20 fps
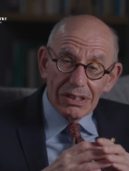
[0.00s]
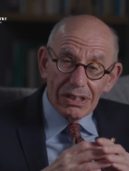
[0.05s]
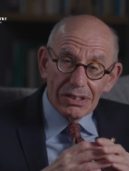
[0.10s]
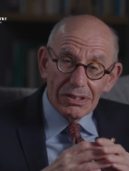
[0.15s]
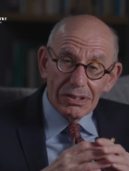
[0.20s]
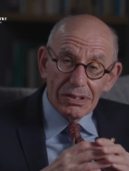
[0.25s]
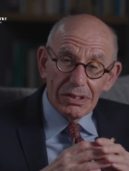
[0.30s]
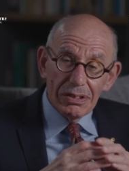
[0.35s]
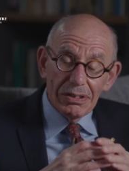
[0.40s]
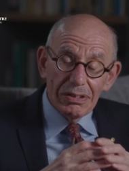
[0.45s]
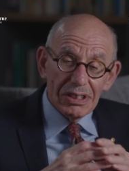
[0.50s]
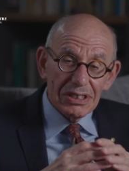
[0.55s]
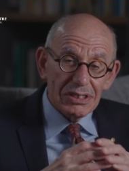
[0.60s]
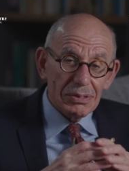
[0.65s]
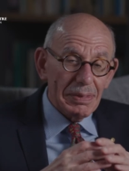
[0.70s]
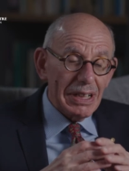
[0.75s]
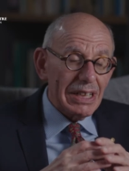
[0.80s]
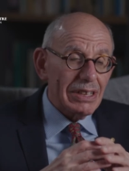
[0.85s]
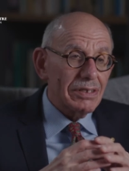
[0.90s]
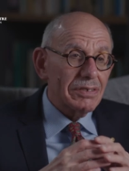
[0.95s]
are true
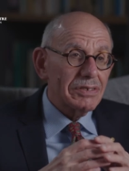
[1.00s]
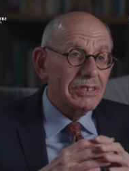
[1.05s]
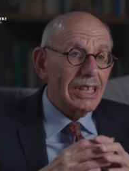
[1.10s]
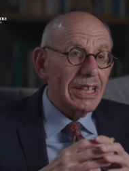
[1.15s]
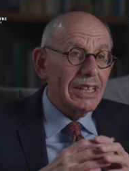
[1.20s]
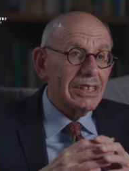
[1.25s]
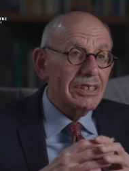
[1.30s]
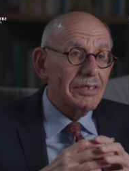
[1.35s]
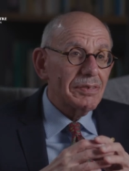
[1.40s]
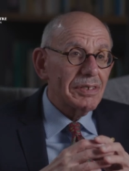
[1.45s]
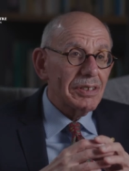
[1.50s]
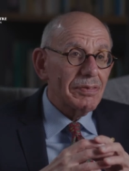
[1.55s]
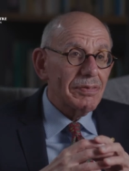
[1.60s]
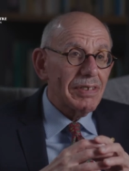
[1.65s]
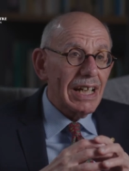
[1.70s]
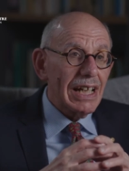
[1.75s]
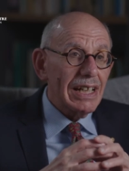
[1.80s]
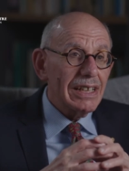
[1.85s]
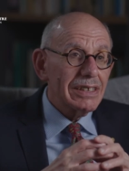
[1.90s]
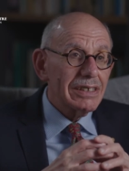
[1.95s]
as a matter of scientific
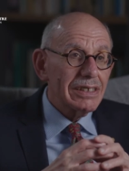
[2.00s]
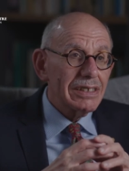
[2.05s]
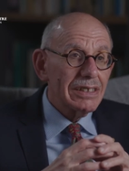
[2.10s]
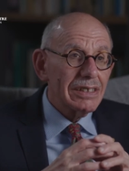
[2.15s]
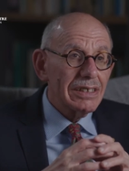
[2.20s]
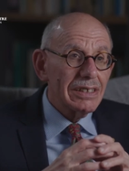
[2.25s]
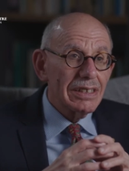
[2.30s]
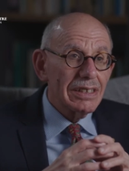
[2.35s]
fact.